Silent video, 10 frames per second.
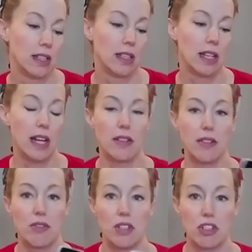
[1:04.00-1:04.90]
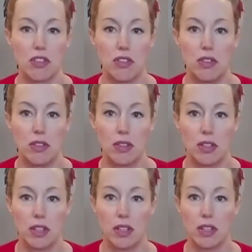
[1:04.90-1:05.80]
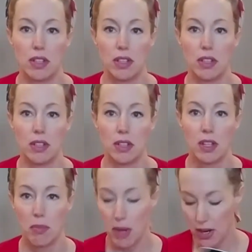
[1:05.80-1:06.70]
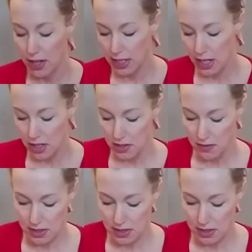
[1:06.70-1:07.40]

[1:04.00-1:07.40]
and the traditional paring knives.